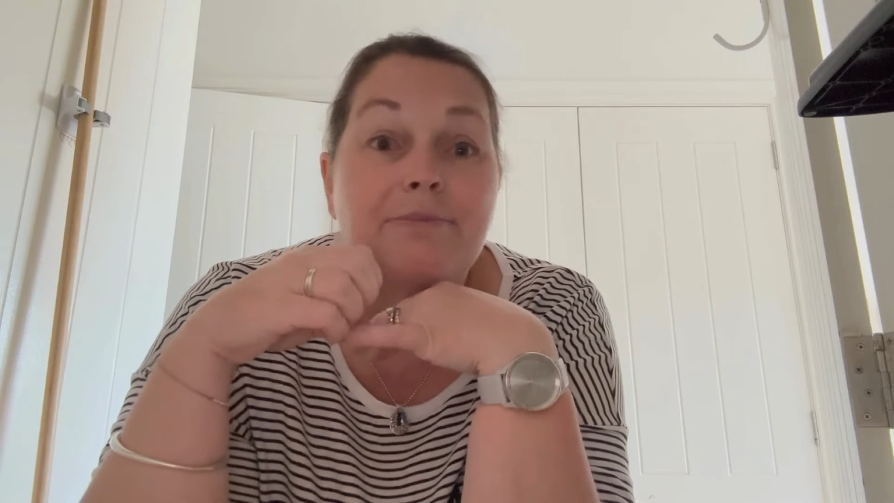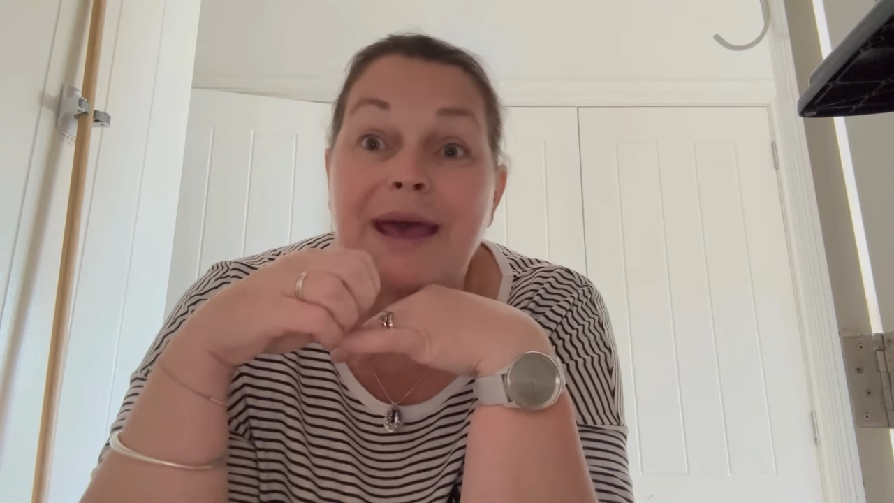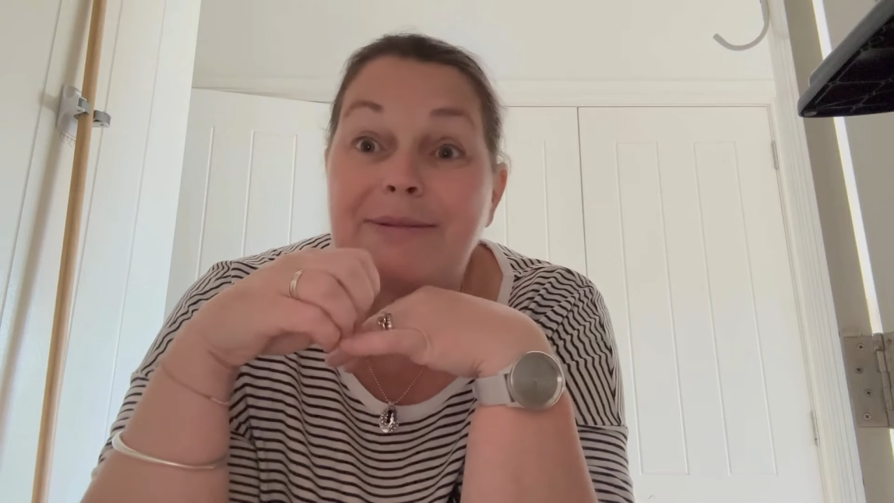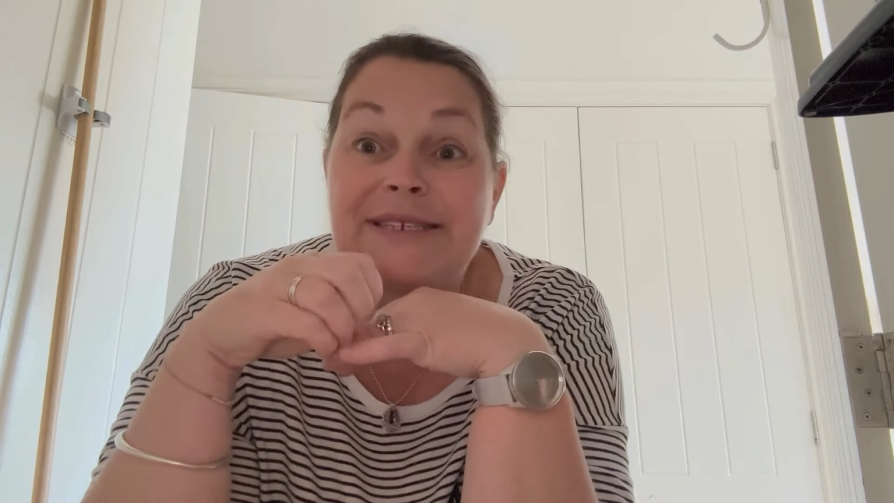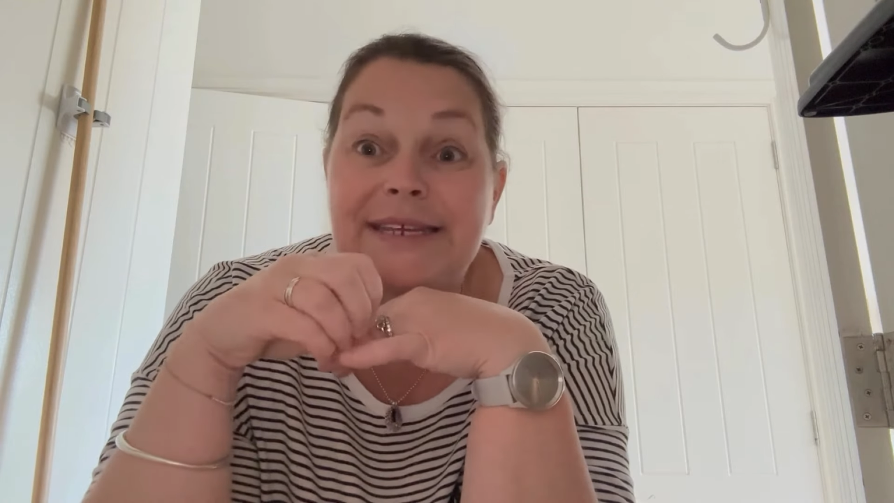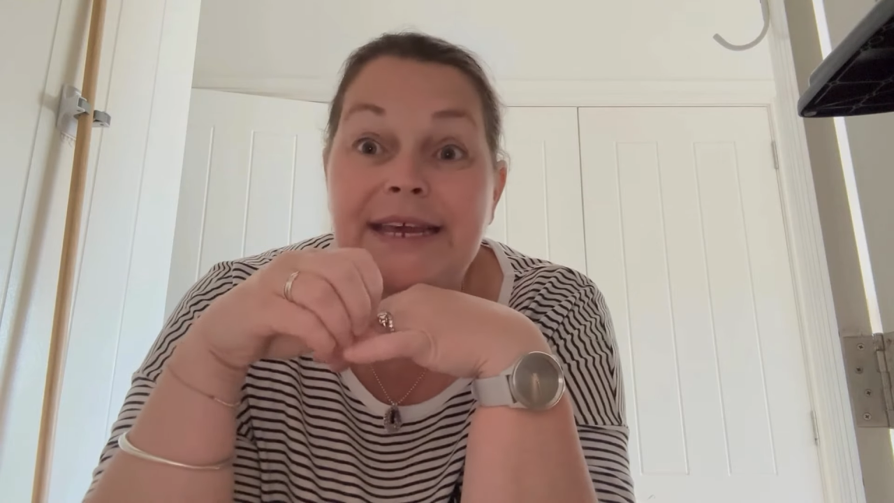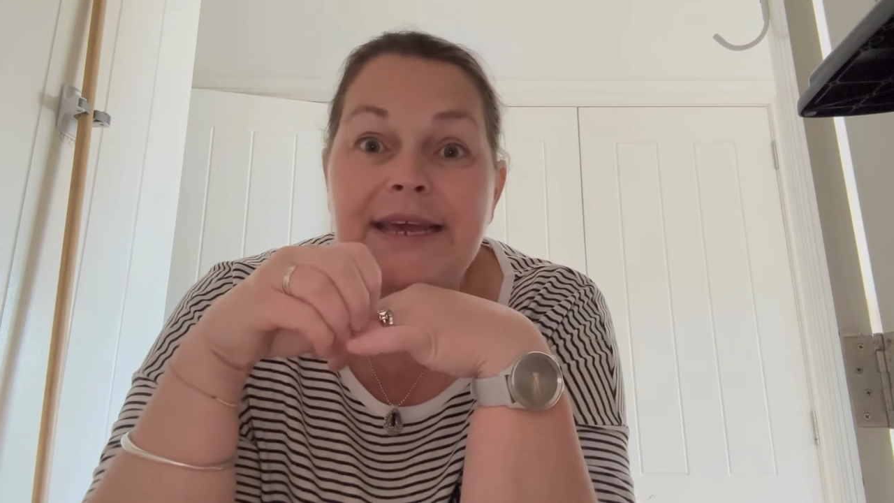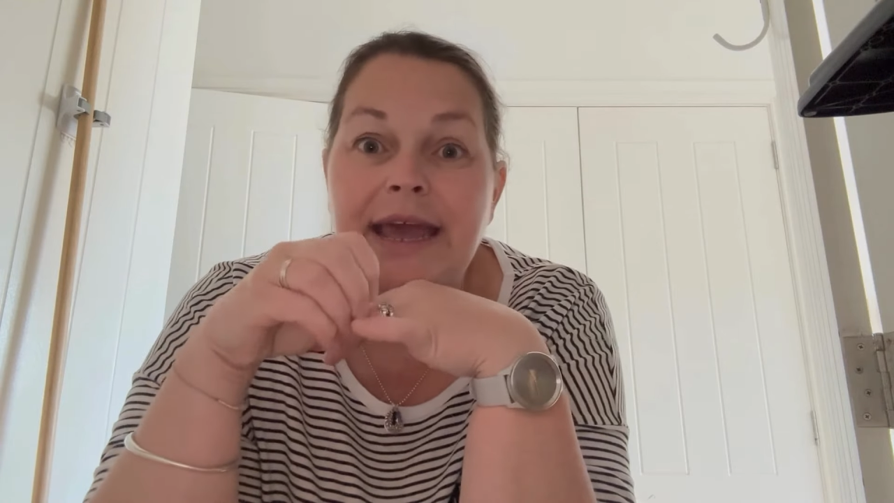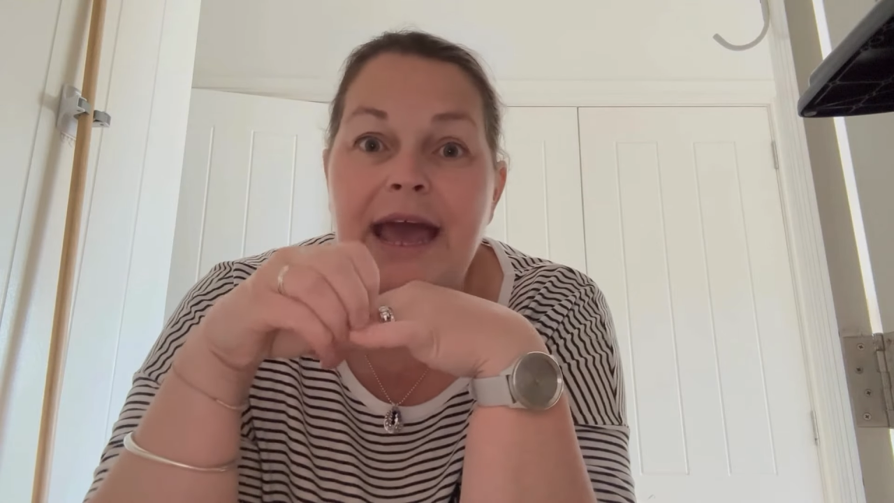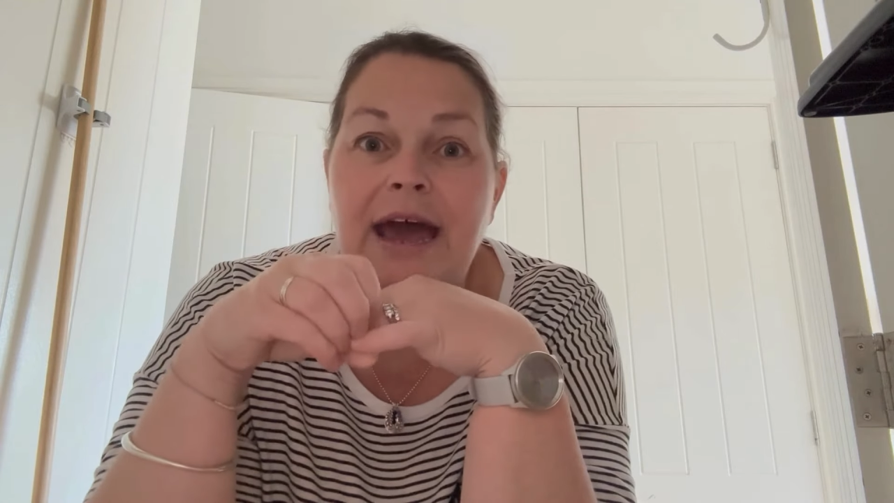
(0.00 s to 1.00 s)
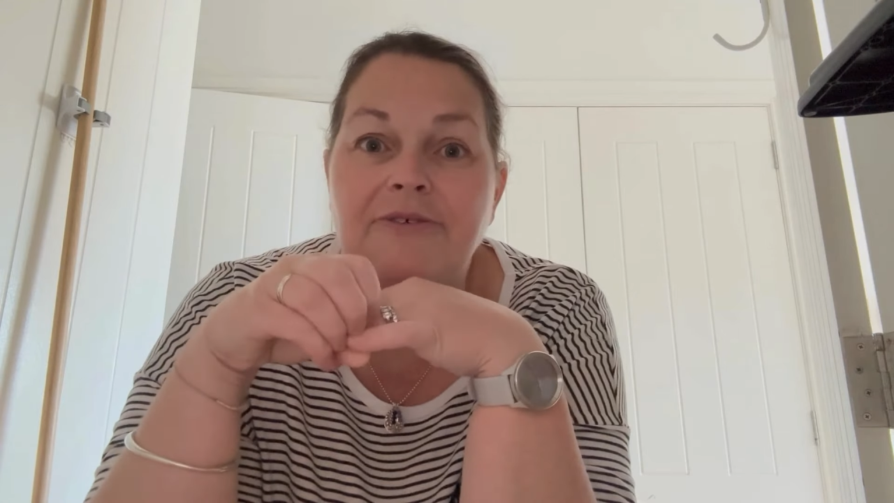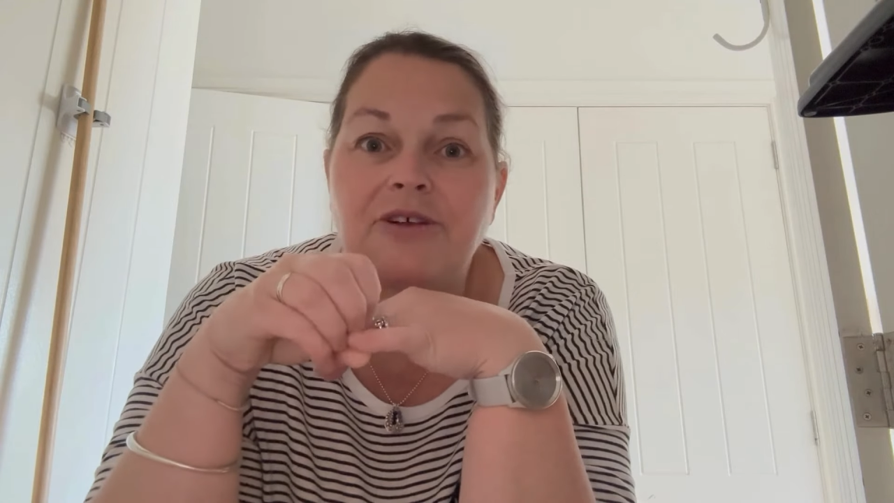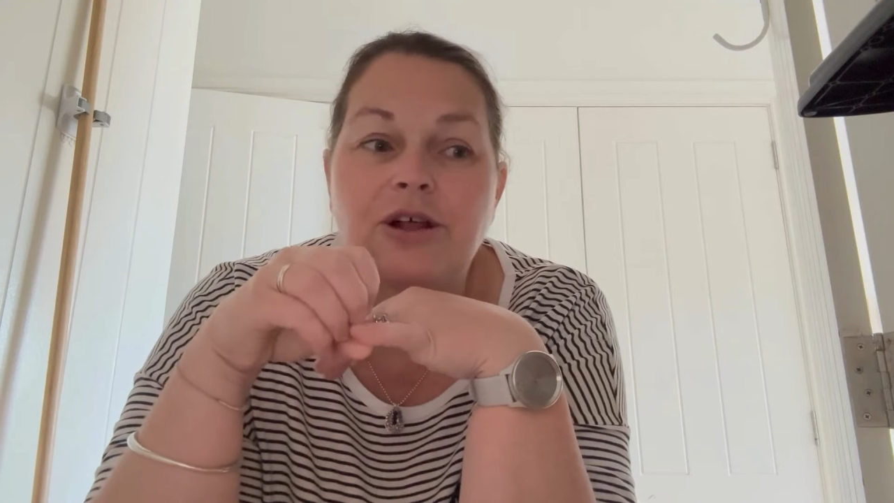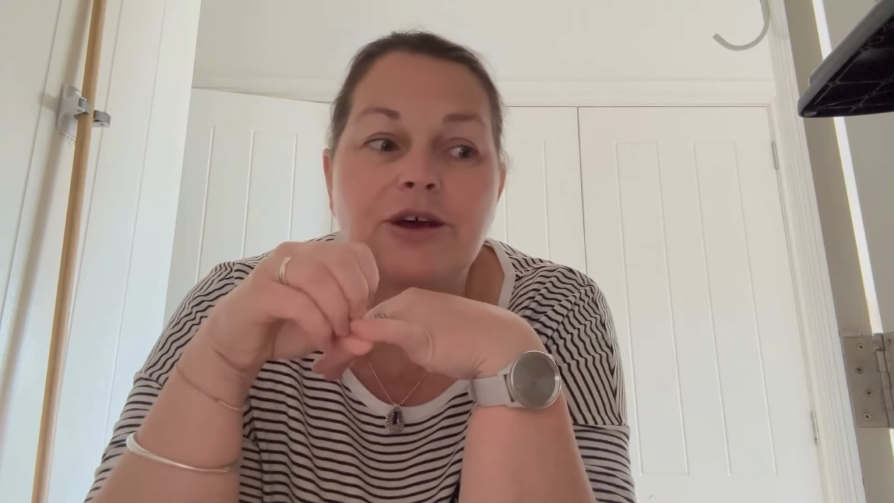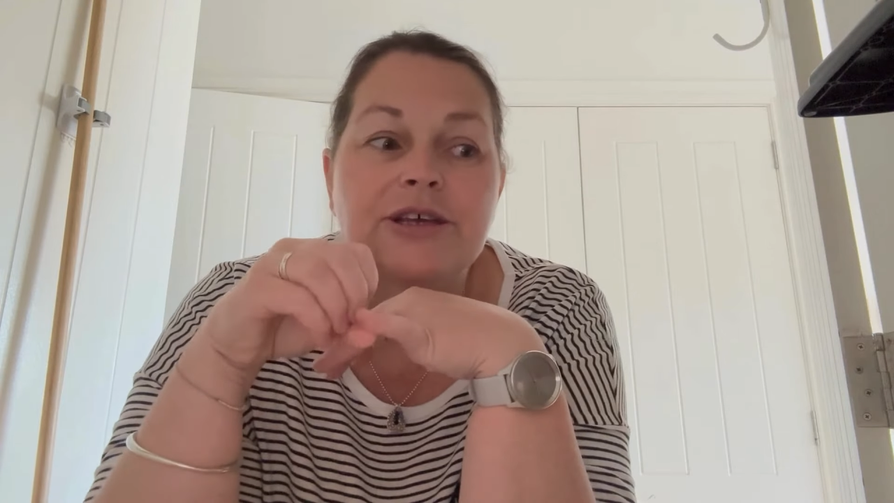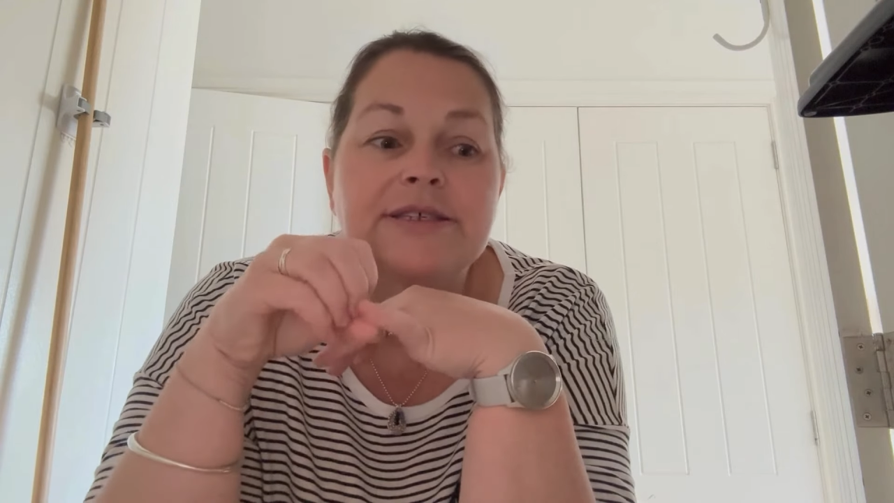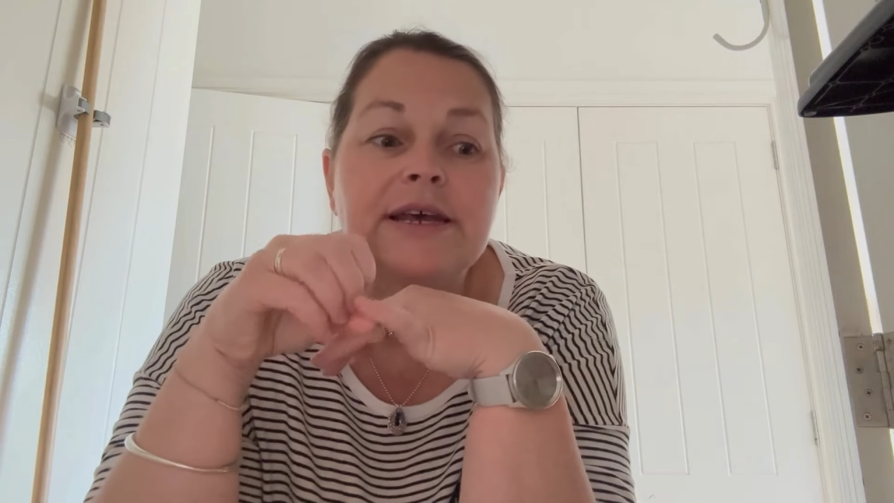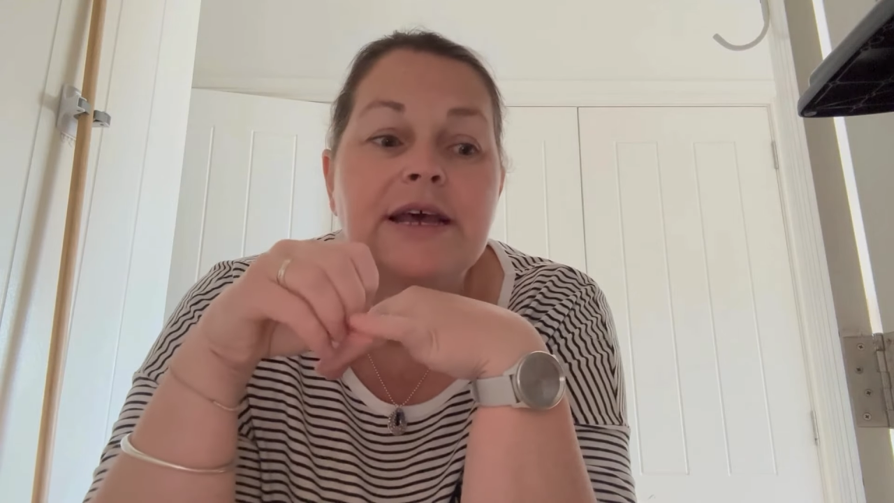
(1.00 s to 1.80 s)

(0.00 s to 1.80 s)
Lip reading: baby sick out of clothes.